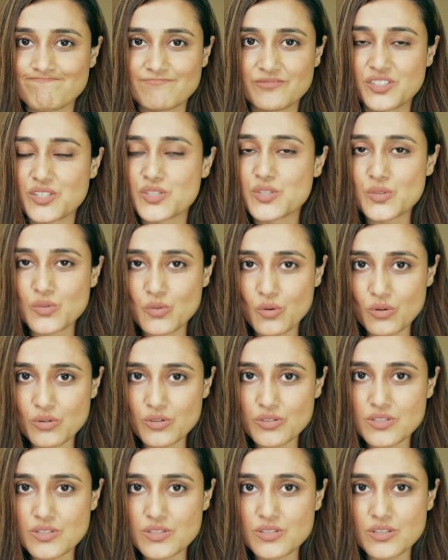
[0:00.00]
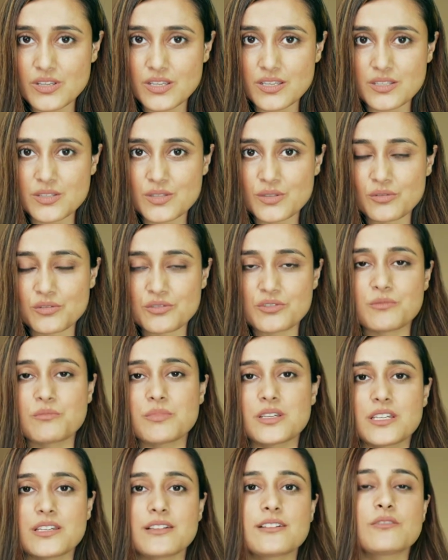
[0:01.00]
This course is going to
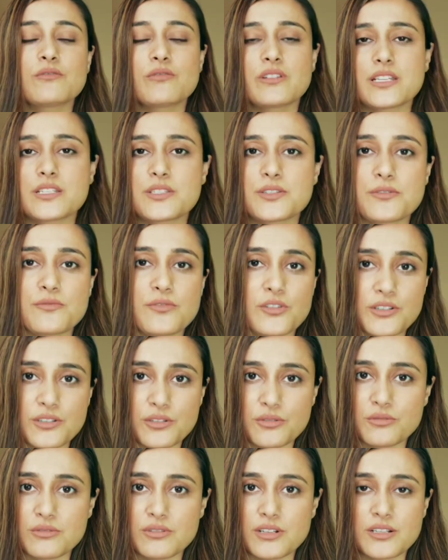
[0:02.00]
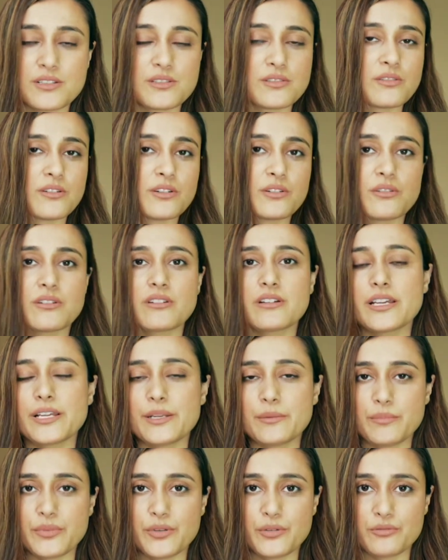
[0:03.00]
be a waste for you. It's not going to
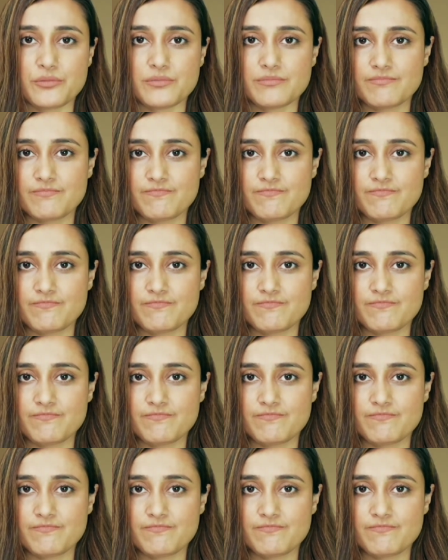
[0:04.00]
help you.